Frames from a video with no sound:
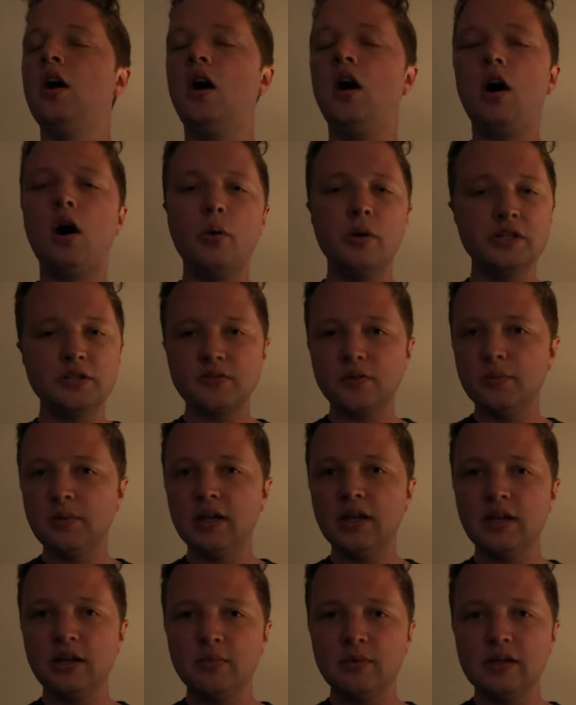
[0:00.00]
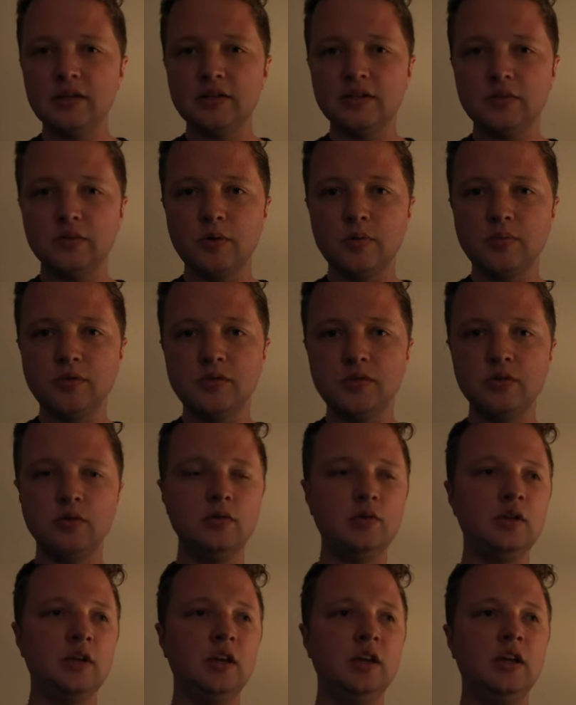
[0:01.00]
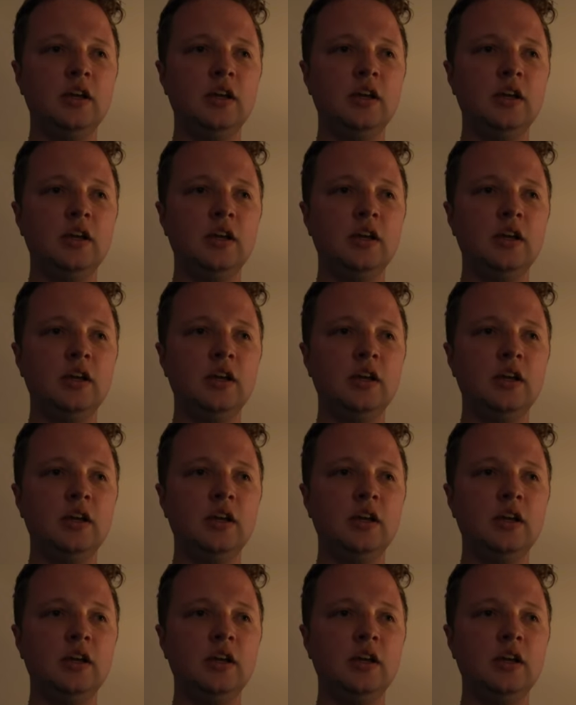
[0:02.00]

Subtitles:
Always for me gonna be a swimsuit,